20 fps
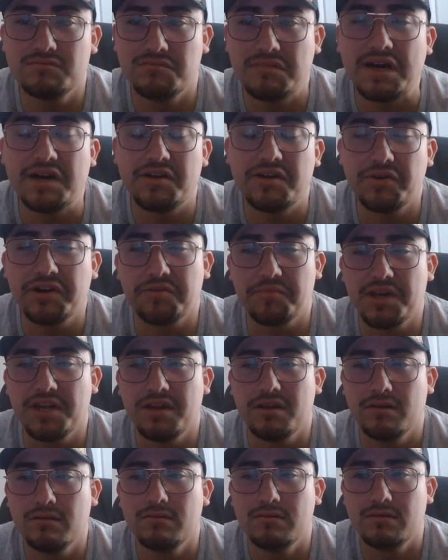I'd recommend
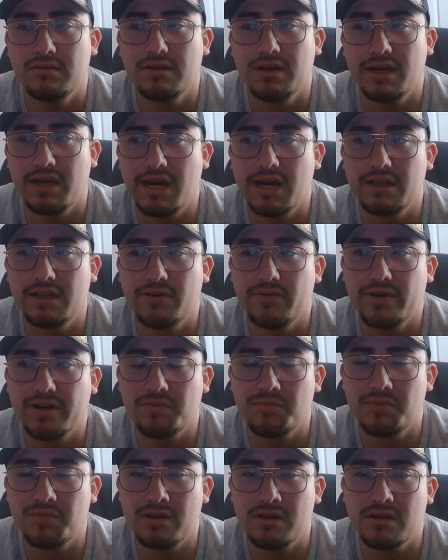it. I'd highly
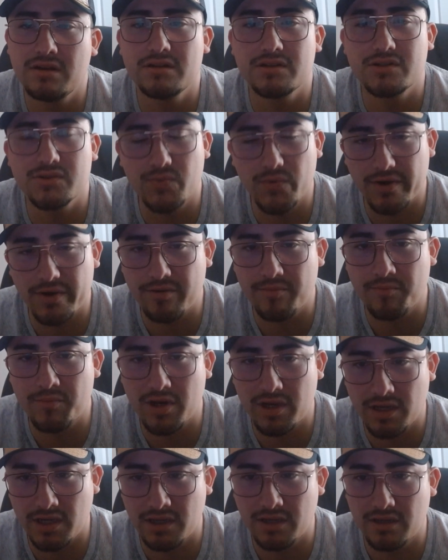recommend it. It's worth the
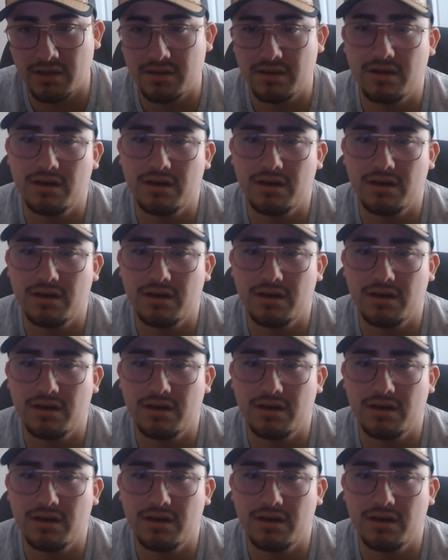money.